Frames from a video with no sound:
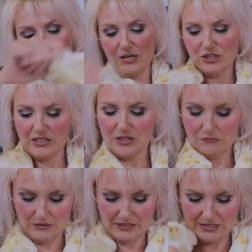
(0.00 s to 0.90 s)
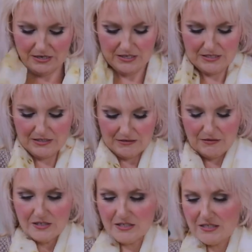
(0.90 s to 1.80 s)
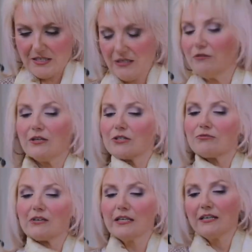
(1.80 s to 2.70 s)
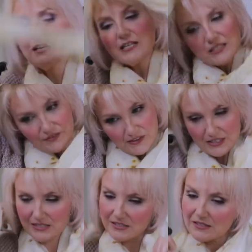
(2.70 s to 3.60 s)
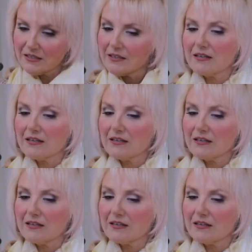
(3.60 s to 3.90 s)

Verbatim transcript: actually it's a really nice, because it's silk, it's really nice for this